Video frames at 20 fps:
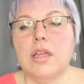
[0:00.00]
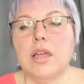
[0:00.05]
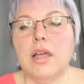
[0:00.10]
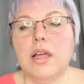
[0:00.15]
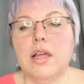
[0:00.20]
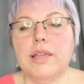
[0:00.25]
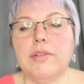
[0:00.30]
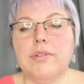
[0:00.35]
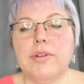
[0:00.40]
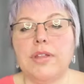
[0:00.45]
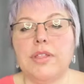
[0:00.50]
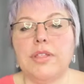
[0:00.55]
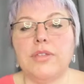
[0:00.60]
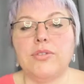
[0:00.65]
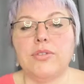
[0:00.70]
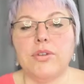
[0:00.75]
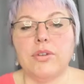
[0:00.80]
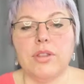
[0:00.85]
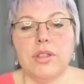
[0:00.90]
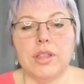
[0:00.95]
I'll get rid of the
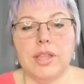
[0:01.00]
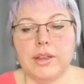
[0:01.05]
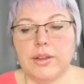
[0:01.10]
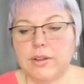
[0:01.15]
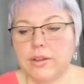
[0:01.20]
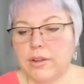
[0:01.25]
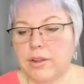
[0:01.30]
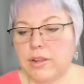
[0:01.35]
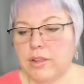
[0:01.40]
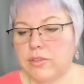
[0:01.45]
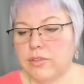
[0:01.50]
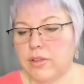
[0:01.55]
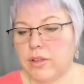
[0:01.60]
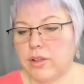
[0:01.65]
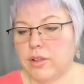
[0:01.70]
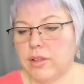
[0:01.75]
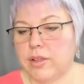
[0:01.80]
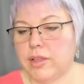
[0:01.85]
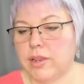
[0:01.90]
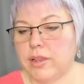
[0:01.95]
troll later. It's
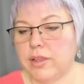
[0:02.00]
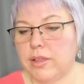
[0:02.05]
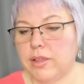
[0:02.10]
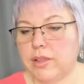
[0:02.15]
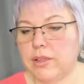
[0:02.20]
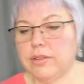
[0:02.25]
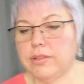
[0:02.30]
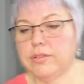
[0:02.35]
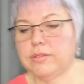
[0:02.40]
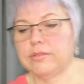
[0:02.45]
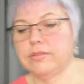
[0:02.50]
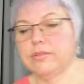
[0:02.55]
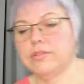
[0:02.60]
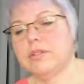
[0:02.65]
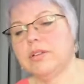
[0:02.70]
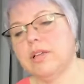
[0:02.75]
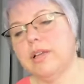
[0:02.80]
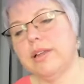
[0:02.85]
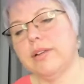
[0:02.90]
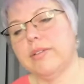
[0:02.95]
all good.
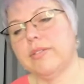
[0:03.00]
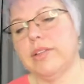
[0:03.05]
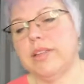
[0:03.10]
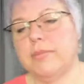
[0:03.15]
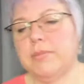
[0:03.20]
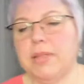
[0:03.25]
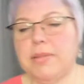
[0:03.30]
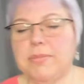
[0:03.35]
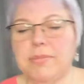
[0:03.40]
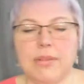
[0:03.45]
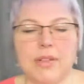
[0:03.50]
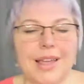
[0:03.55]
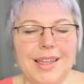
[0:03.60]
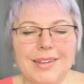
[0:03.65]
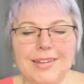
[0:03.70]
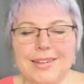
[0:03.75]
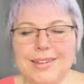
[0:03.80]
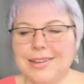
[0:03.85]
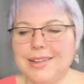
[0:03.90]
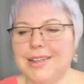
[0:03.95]
I don't need people. I
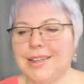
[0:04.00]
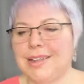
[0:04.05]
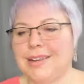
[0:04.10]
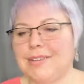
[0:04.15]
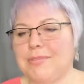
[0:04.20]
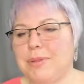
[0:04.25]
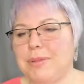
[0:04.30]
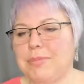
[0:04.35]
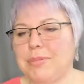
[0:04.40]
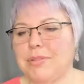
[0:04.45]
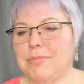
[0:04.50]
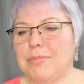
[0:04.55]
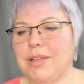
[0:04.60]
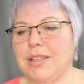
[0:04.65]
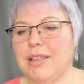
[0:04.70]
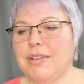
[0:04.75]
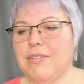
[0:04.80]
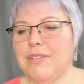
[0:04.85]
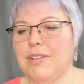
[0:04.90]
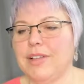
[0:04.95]
don't need negative people in my
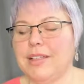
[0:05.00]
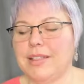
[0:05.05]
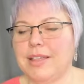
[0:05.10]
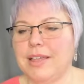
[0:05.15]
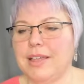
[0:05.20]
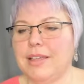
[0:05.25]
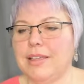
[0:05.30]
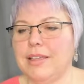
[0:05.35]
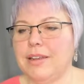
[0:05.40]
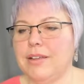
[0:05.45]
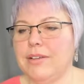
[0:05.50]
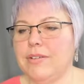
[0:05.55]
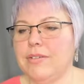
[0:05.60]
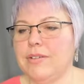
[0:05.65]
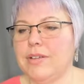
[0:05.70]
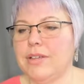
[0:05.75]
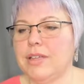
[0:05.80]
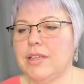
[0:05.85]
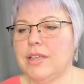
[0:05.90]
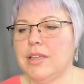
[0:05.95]
life like that, you know?
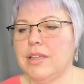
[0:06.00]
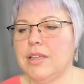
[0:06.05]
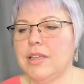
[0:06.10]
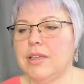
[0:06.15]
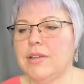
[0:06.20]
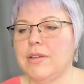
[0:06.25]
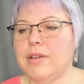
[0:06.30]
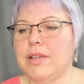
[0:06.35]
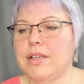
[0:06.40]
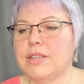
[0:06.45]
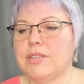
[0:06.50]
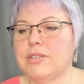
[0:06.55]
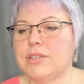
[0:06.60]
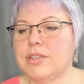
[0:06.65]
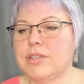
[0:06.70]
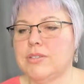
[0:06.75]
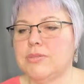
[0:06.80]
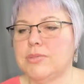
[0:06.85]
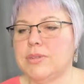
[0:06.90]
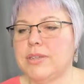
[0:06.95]

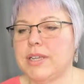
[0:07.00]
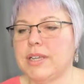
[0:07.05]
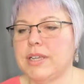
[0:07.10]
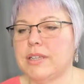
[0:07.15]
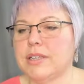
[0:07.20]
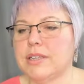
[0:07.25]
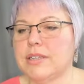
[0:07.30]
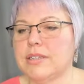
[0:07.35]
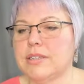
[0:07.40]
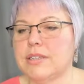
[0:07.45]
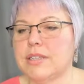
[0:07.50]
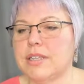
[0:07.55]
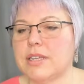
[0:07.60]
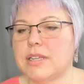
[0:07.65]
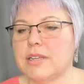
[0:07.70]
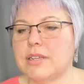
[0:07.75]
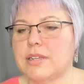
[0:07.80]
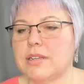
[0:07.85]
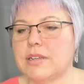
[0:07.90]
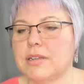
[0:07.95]
It's ridiculous
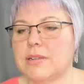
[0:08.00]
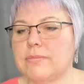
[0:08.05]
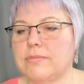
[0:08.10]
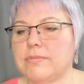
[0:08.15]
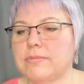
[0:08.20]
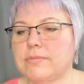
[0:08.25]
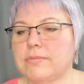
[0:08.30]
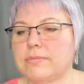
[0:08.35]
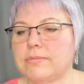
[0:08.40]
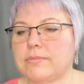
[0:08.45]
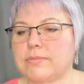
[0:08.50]
that and